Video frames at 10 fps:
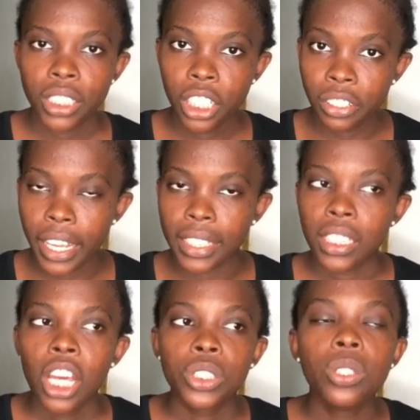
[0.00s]
Here you
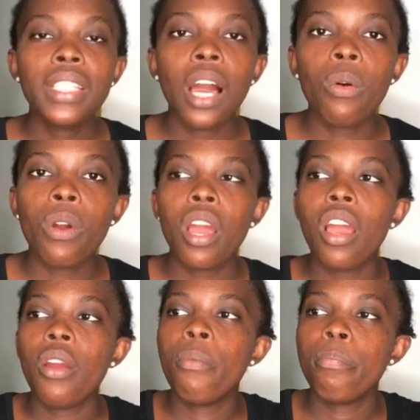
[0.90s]
get. So now,
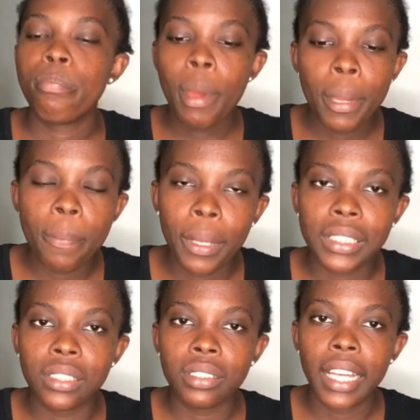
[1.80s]
maybe the
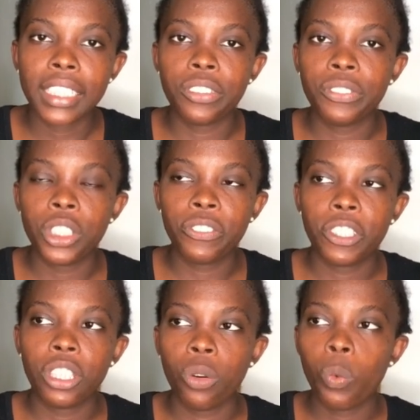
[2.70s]
person gets the
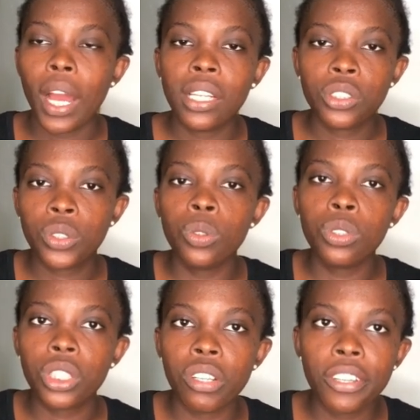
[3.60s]
notification 1,
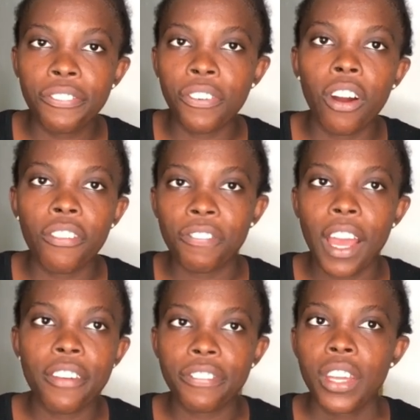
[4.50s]
2, 3, 4,
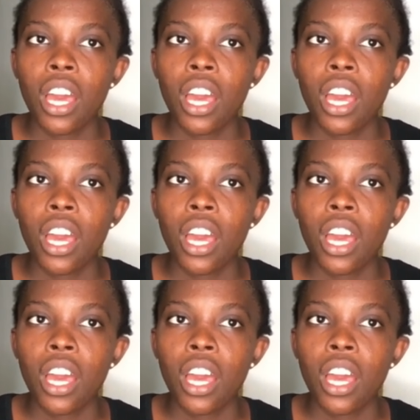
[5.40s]
5.